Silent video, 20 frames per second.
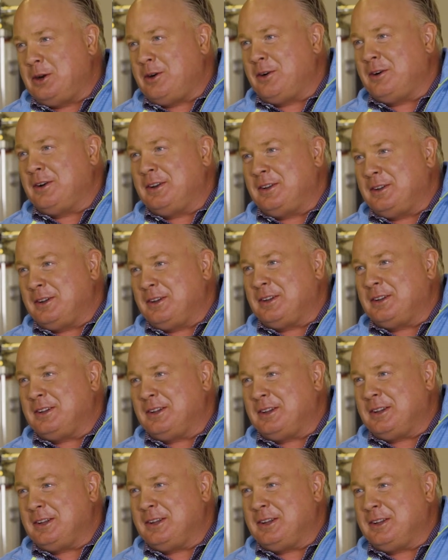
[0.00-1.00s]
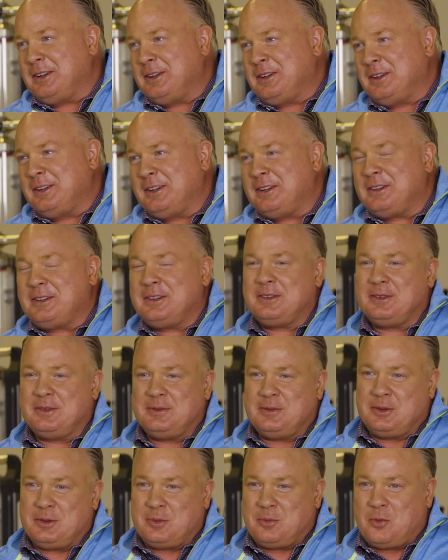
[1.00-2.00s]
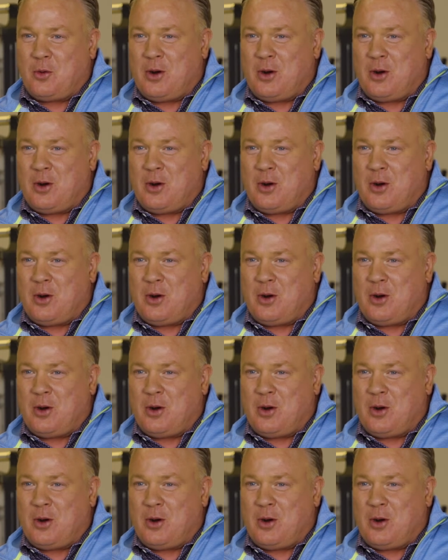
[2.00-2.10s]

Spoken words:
here and the